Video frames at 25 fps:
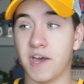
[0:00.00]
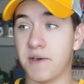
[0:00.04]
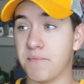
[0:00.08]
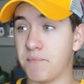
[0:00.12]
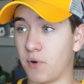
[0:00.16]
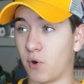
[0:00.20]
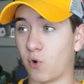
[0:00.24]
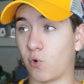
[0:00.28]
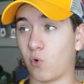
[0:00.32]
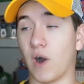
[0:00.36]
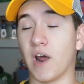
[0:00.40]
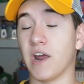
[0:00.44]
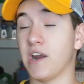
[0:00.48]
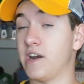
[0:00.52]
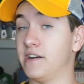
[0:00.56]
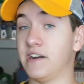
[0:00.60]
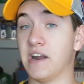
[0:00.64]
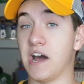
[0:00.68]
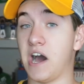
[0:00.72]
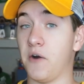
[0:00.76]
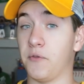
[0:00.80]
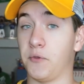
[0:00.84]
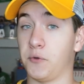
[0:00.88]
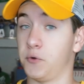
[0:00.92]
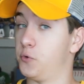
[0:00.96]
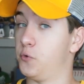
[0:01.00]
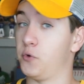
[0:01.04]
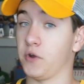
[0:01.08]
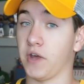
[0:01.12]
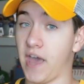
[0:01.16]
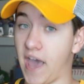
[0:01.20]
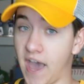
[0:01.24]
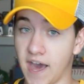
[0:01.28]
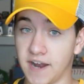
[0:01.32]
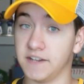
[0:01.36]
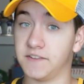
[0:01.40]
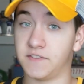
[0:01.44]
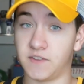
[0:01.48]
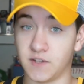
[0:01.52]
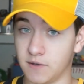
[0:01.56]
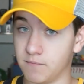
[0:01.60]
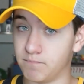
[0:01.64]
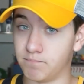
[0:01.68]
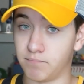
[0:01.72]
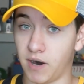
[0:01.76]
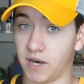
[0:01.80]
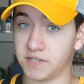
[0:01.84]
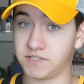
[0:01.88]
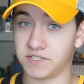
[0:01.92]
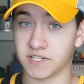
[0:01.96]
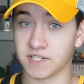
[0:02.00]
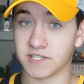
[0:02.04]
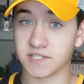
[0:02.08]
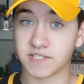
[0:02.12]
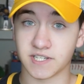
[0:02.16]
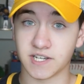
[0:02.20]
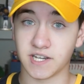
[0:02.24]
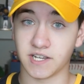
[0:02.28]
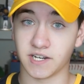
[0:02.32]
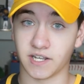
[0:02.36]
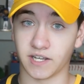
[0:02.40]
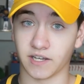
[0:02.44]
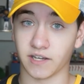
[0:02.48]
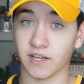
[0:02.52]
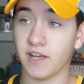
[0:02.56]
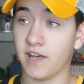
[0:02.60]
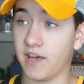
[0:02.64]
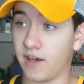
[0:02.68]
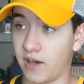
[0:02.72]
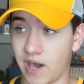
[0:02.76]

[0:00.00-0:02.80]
but right now they're doing anything but succeeding.